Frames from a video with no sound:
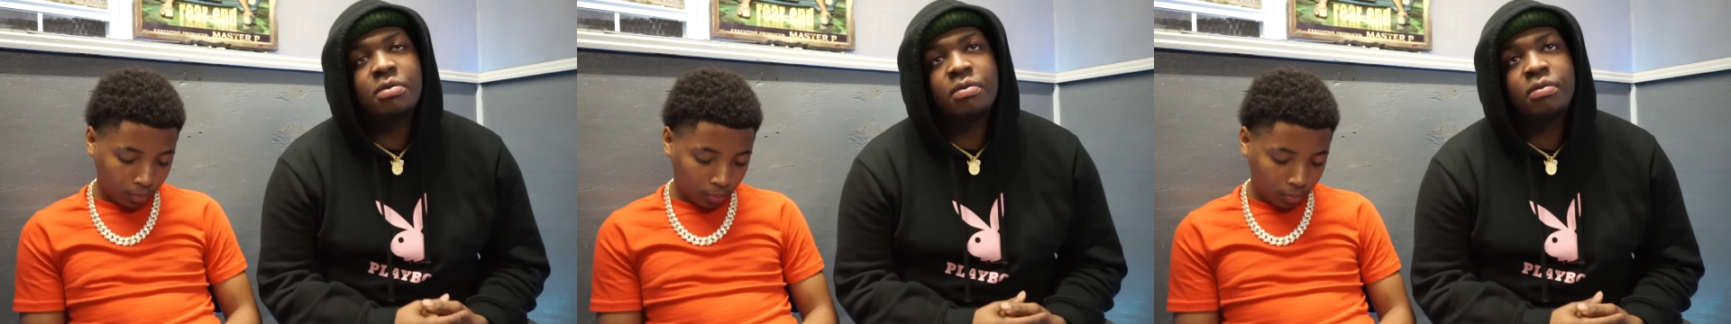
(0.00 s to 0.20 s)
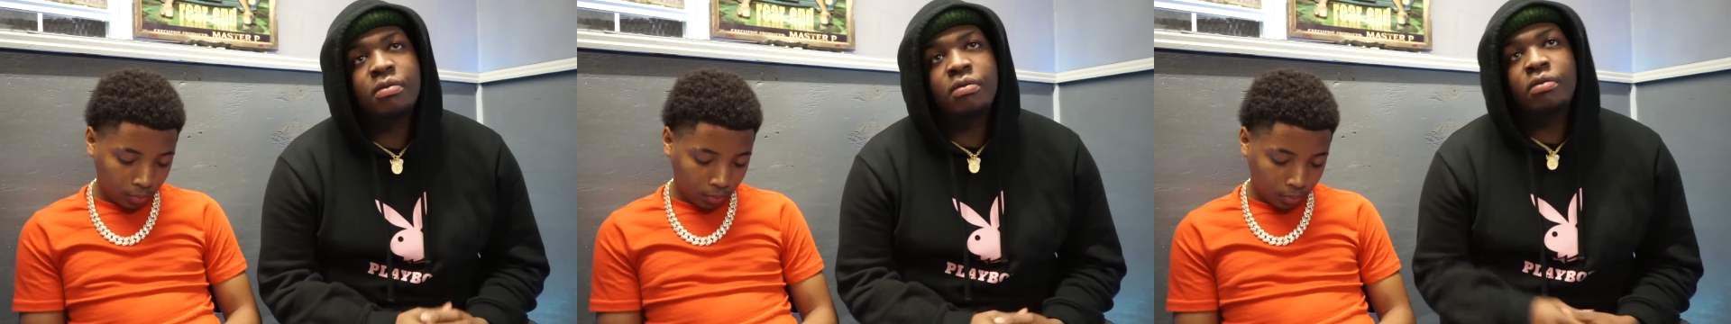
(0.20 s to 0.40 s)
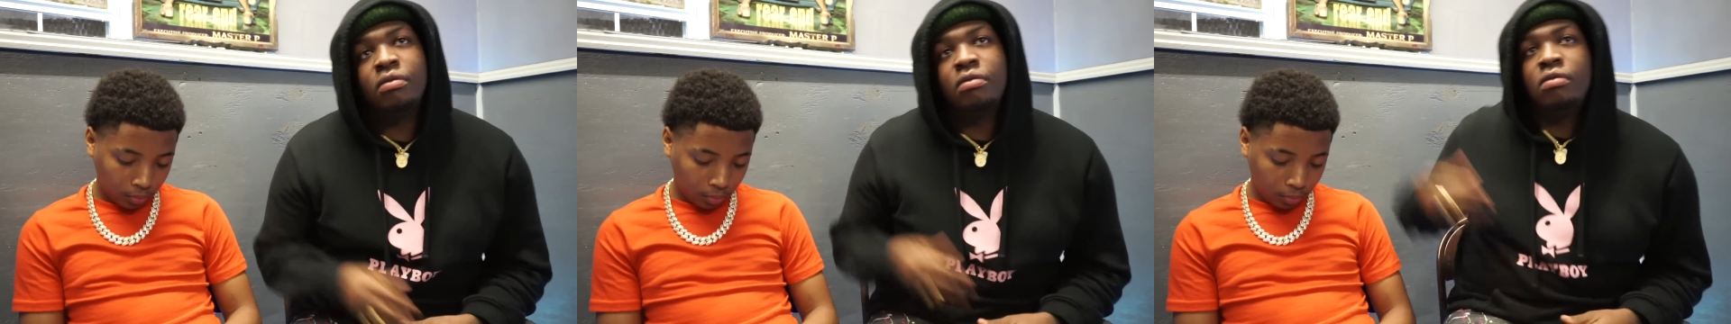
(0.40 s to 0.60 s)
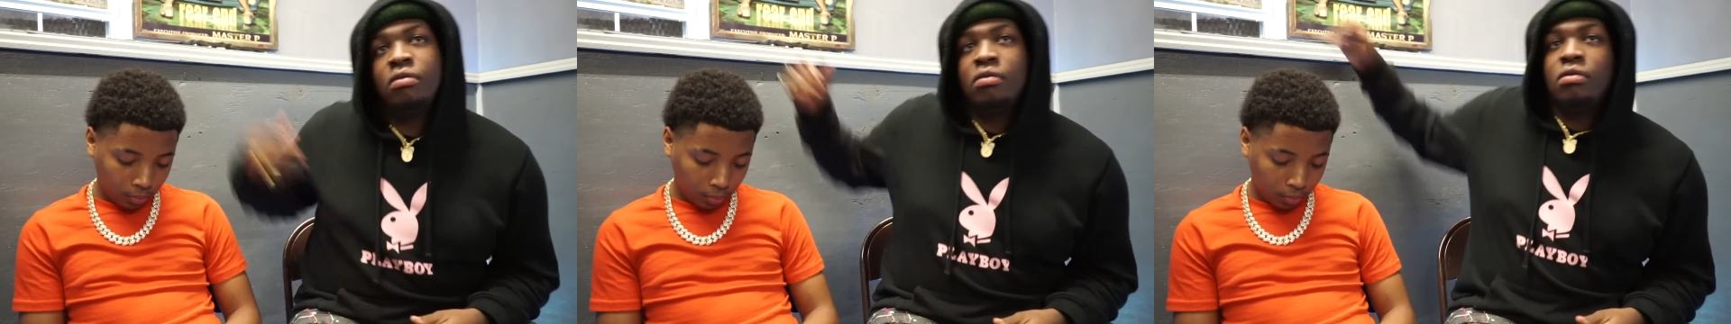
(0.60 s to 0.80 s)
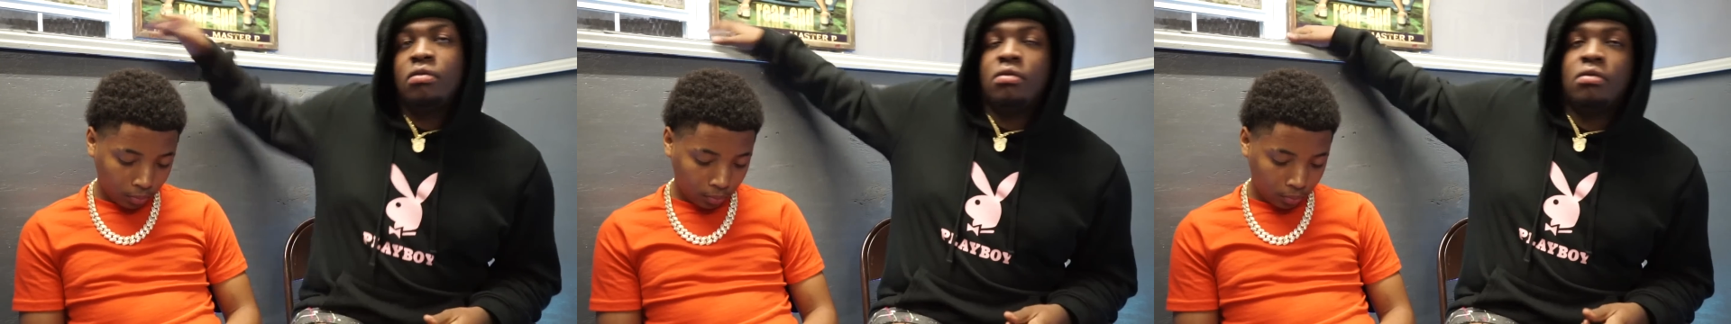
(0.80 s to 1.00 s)

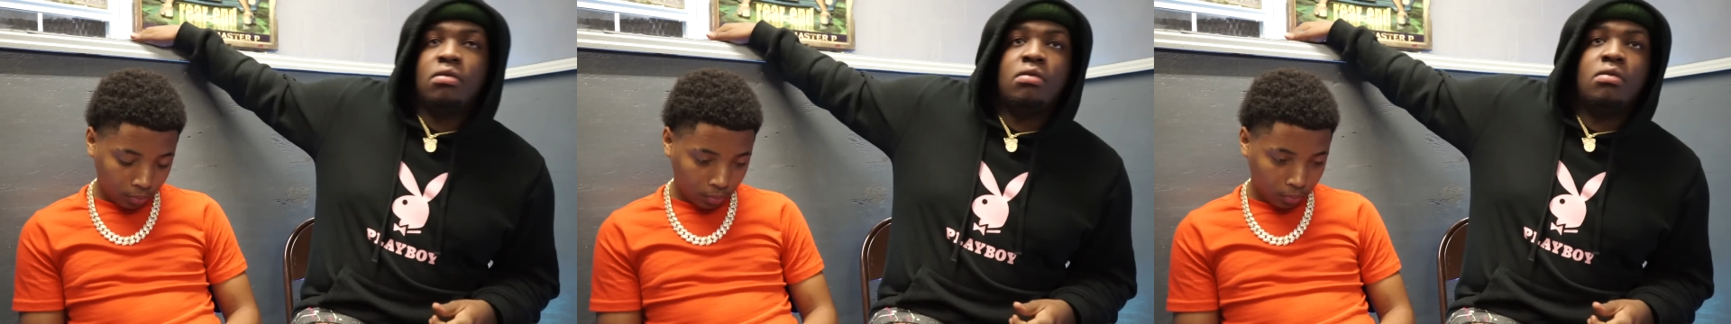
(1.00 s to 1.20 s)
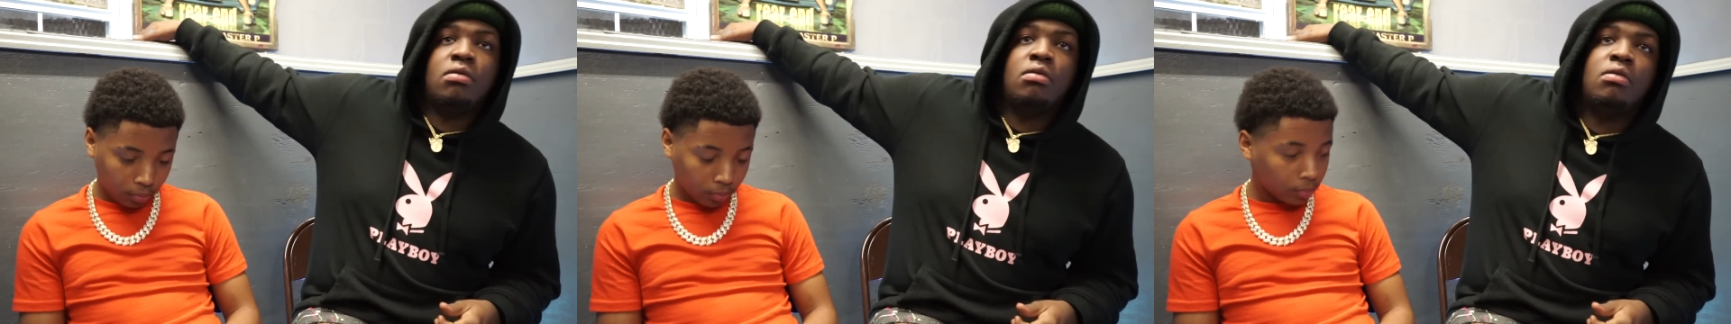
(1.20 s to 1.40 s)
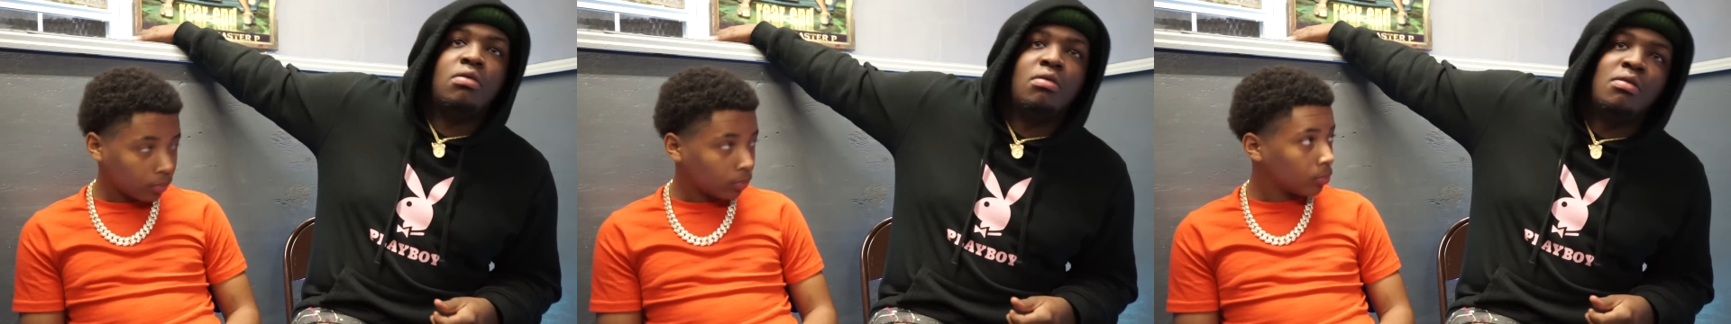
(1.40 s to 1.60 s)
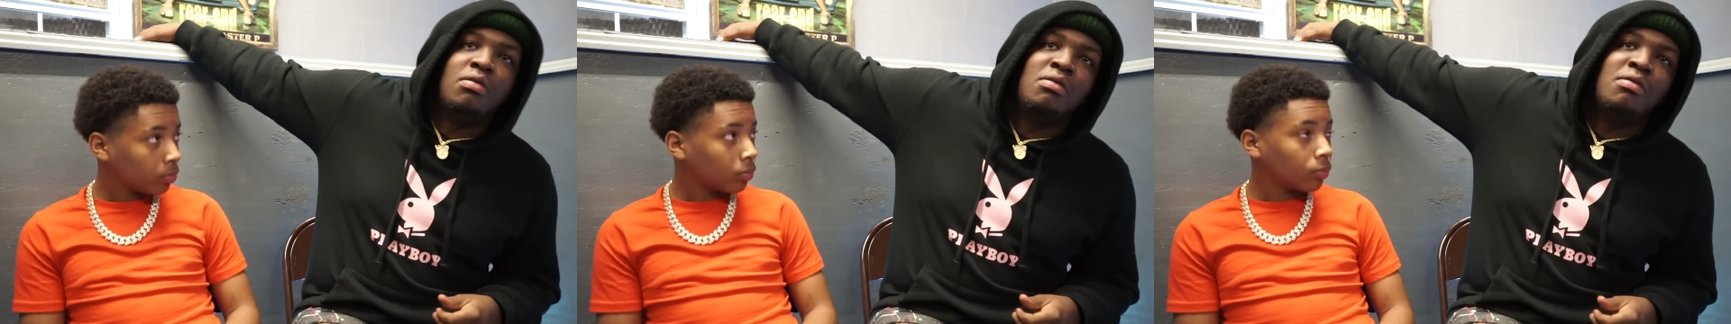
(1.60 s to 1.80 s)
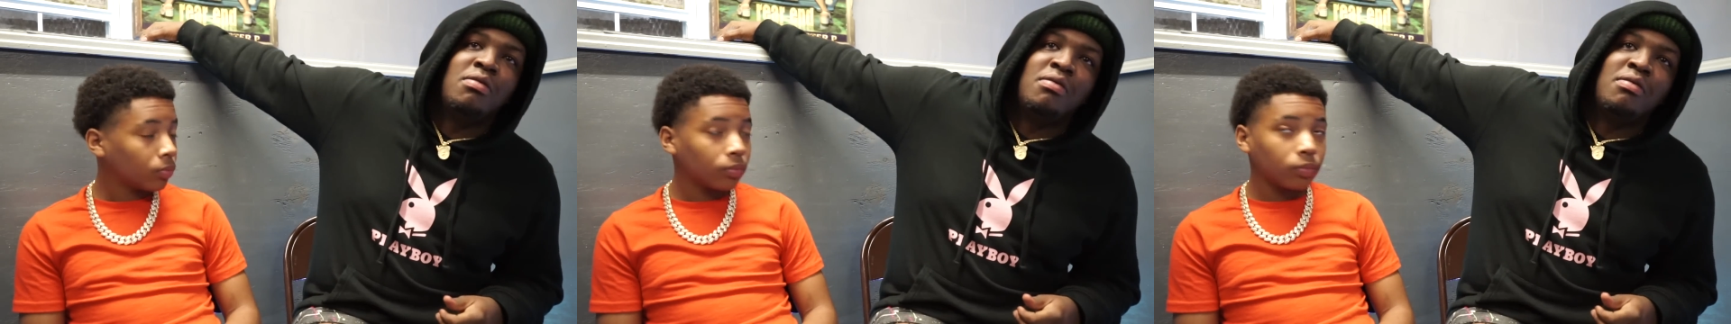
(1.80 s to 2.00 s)

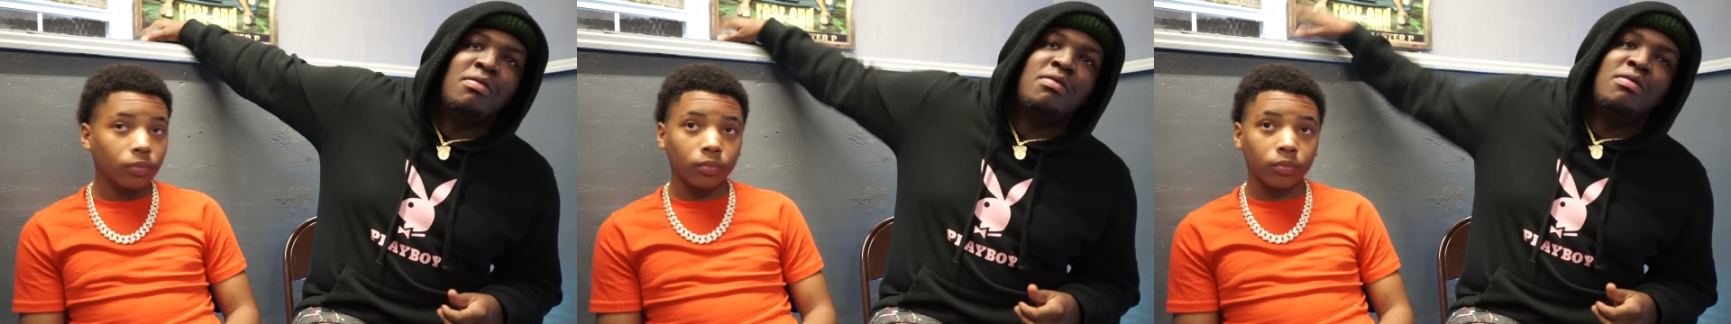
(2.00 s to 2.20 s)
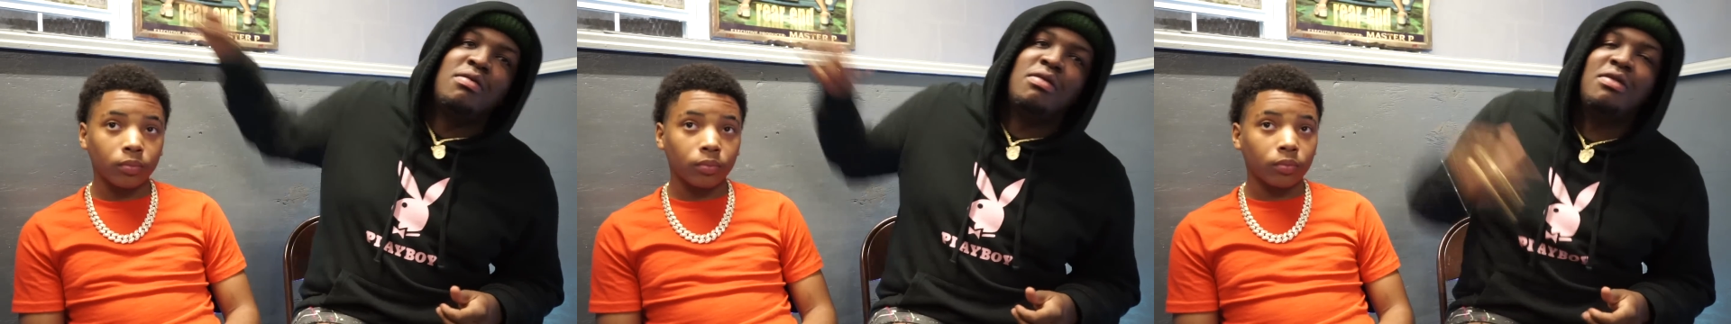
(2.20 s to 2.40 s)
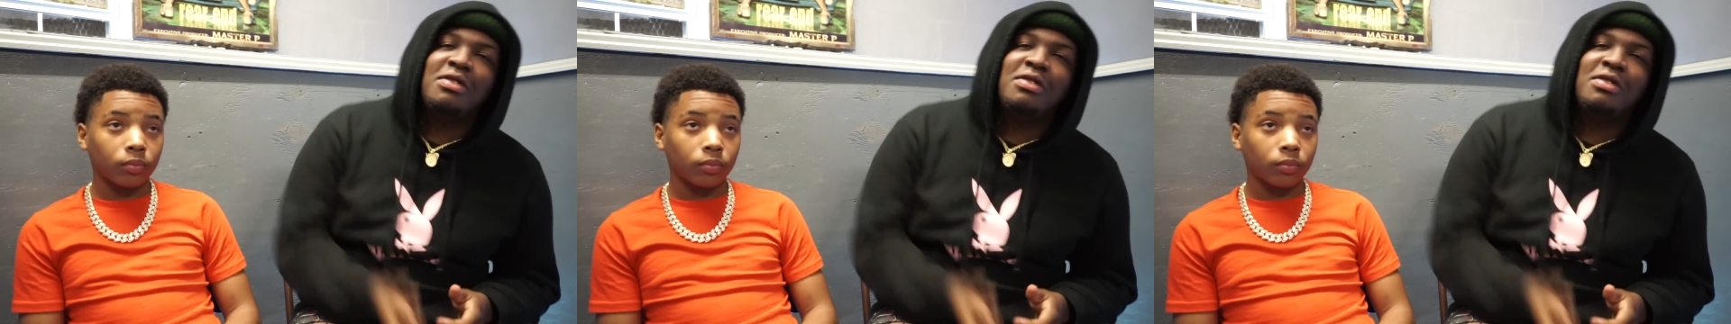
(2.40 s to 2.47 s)
[no speech]